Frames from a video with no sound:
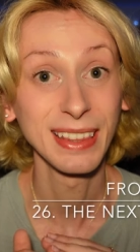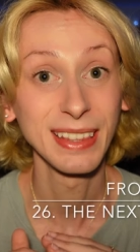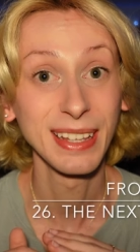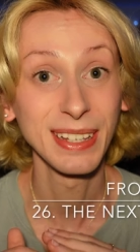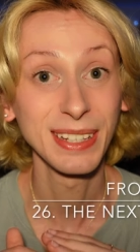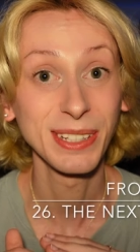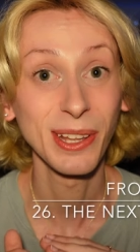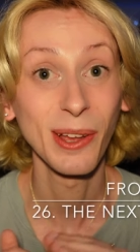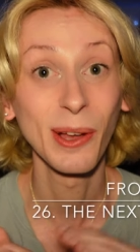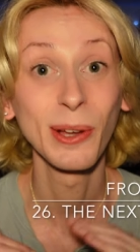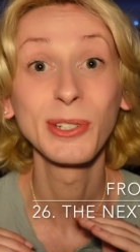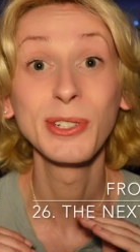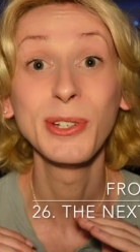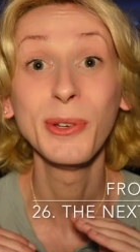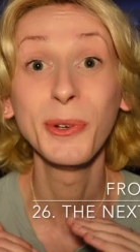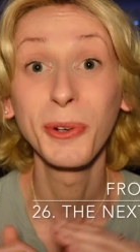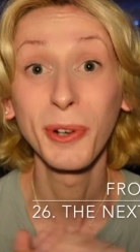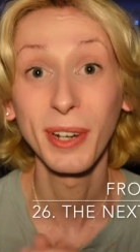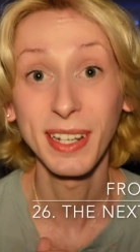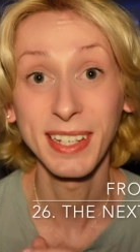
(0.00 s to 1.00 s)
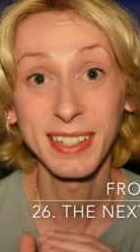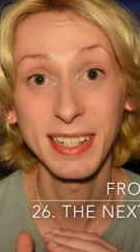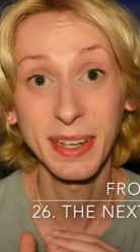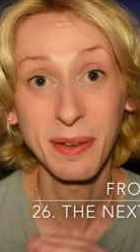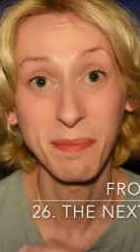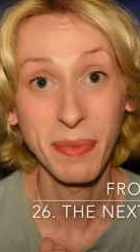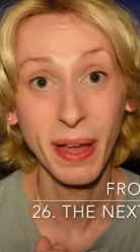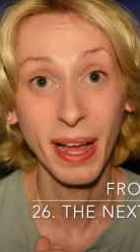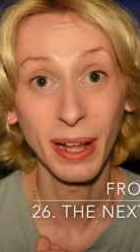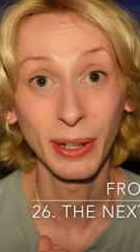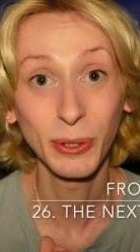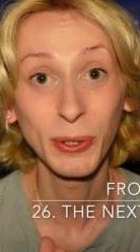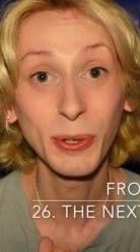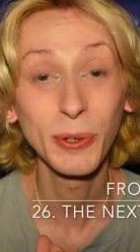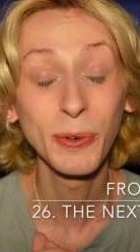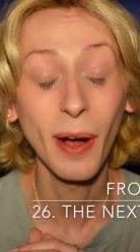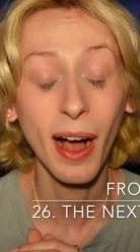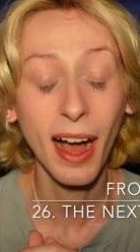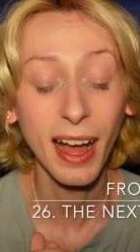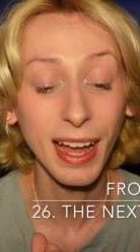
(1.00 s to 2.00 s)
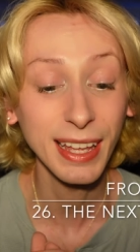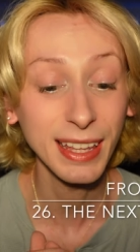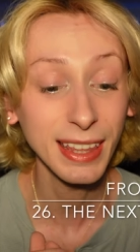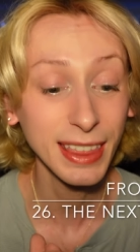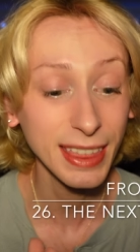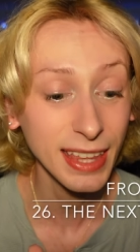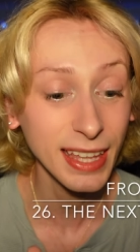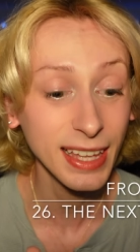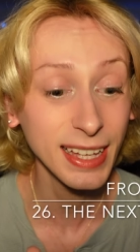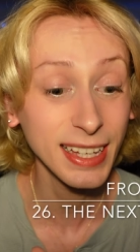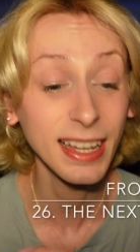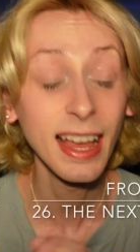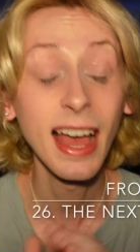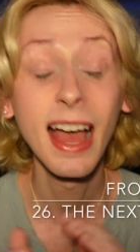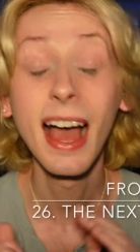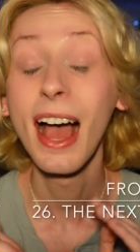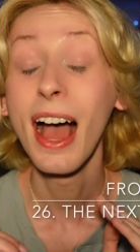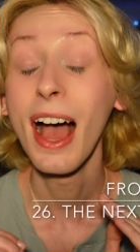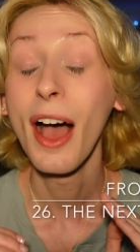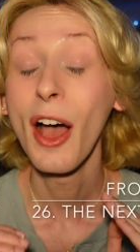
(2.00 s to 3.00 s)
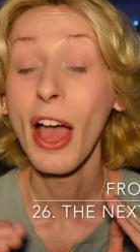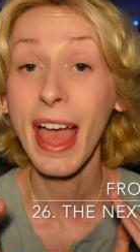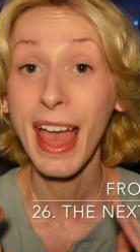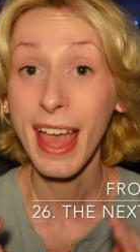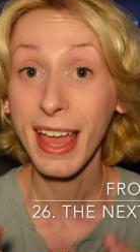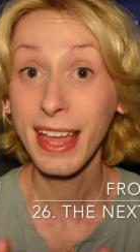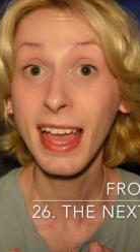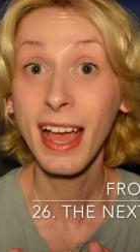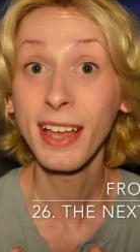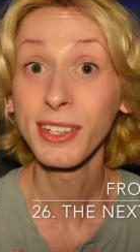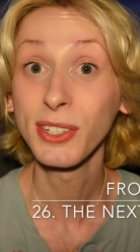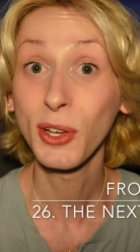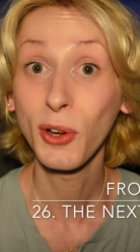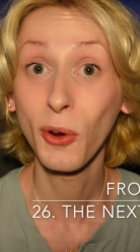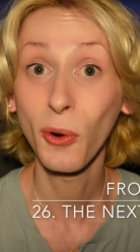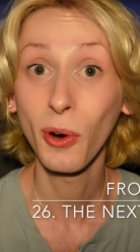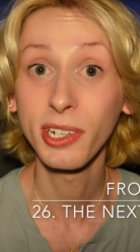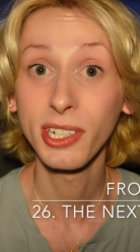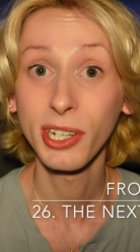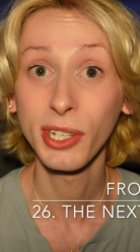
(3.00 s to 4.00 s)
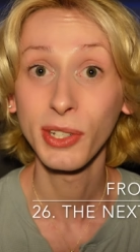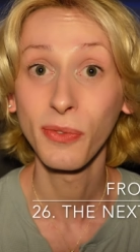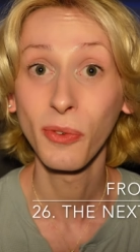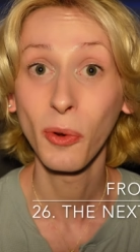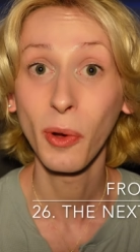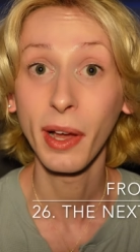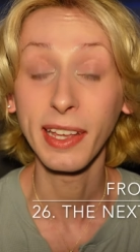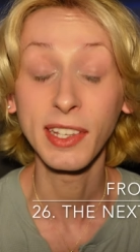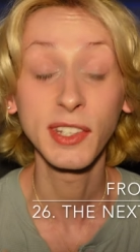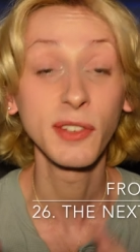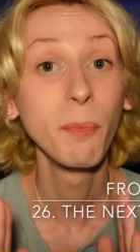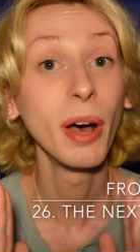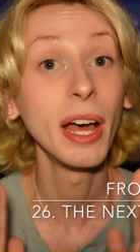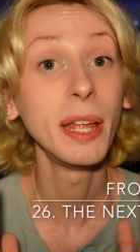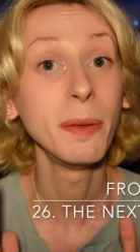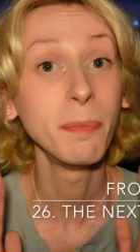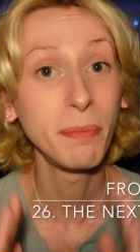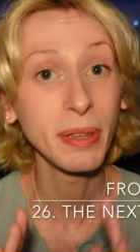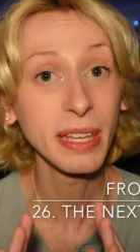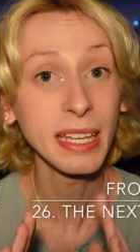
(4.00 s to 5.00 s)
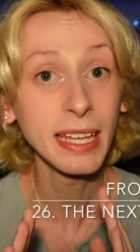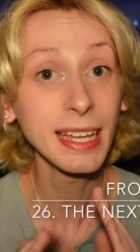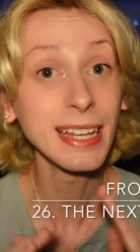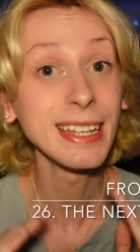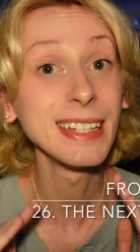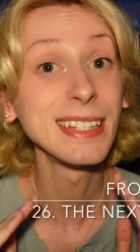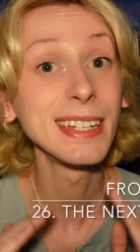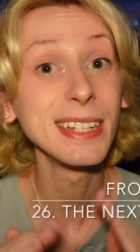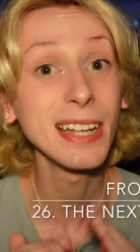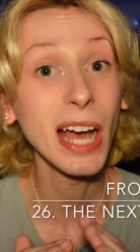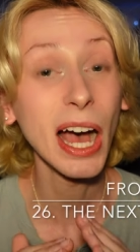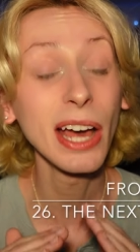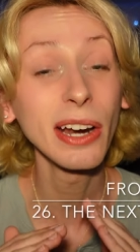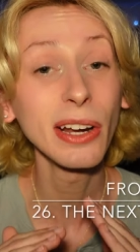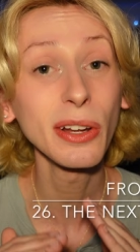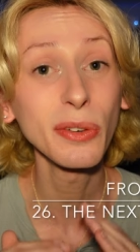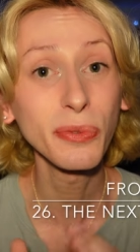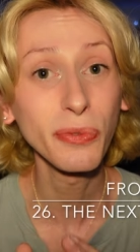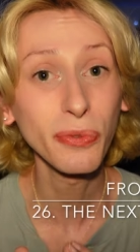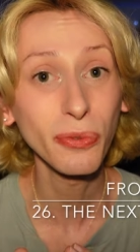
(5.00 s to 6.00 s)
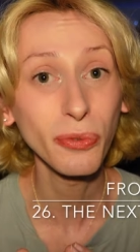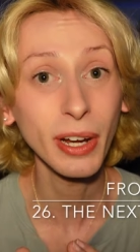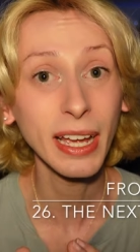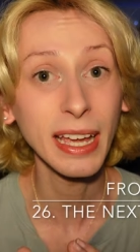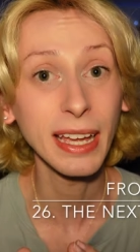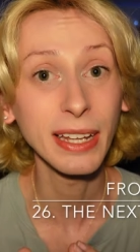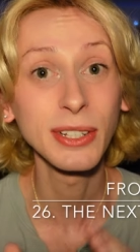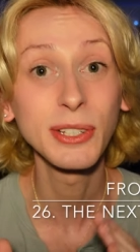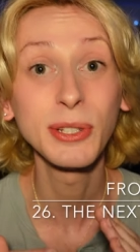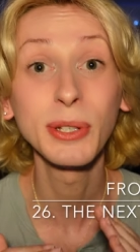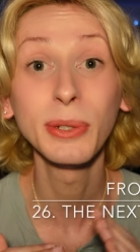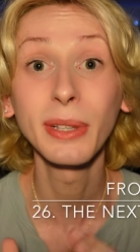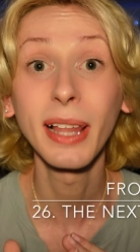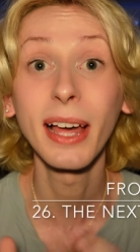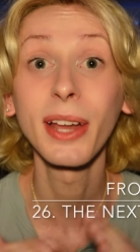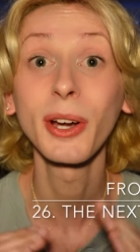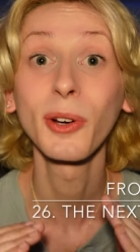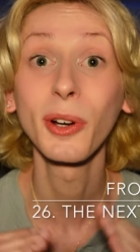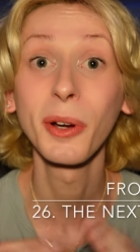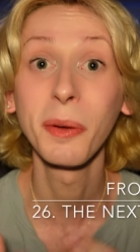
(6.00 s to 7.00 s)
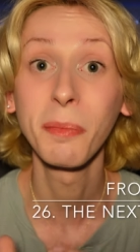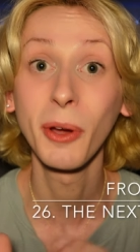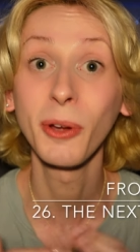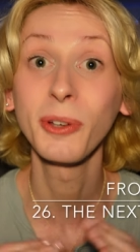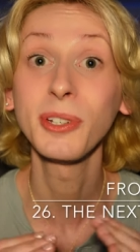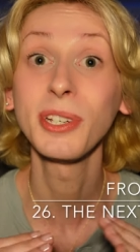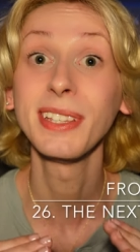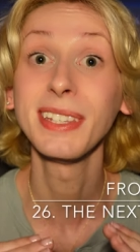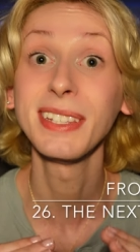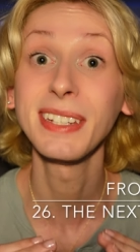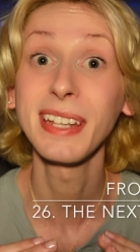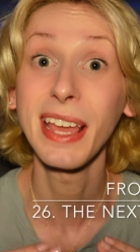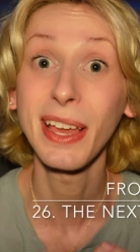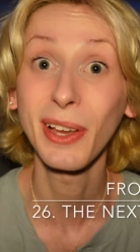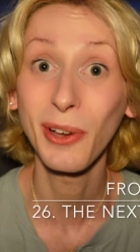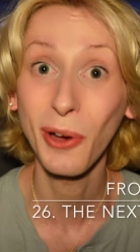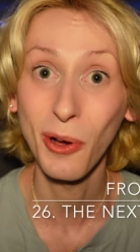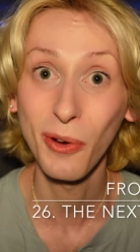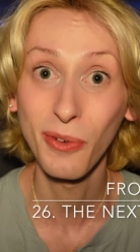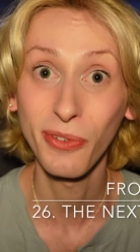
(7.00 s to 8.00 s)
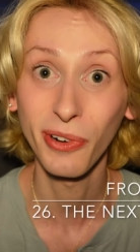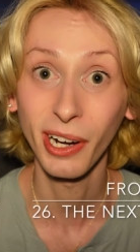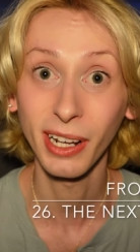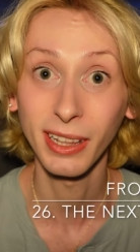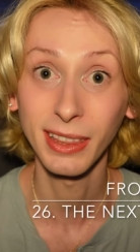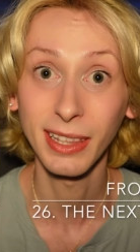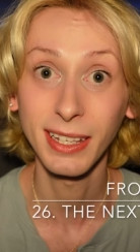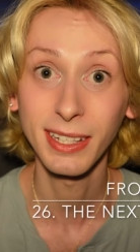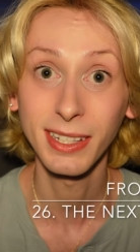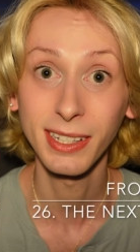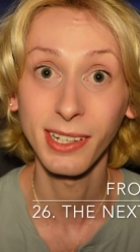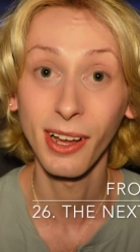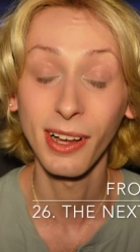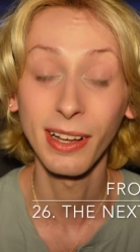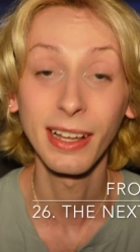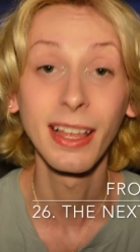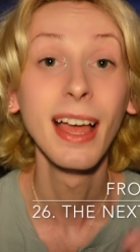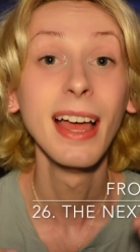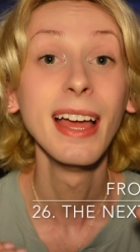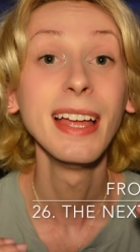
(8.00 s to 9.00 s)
in this song to Kristen Bell, who I think a has a gorgeous voice, but B is not afraid to let her emotions take over in this song